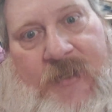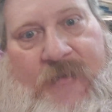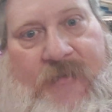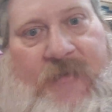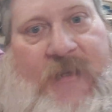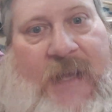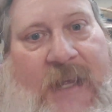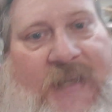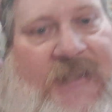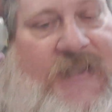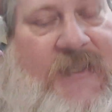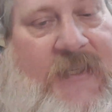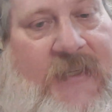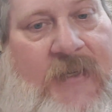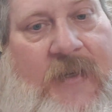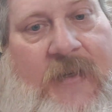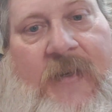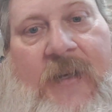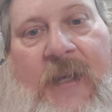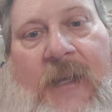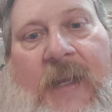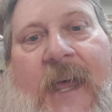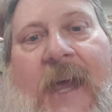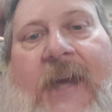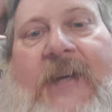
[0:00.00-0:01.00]
dust
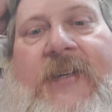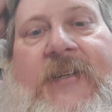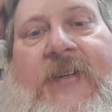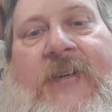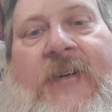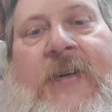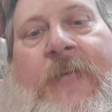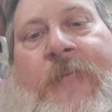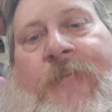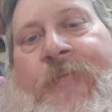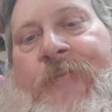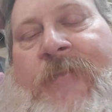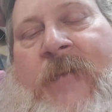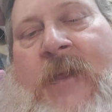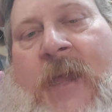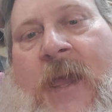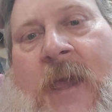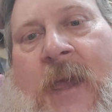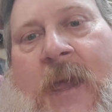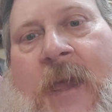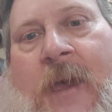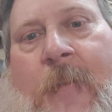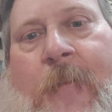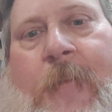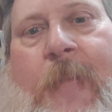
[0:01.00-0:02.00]
collector,
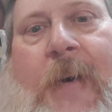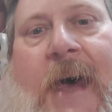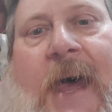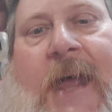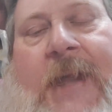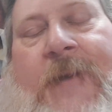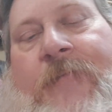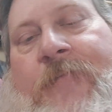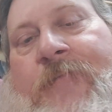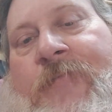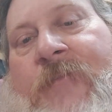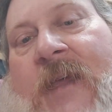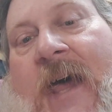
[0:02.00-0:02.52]
but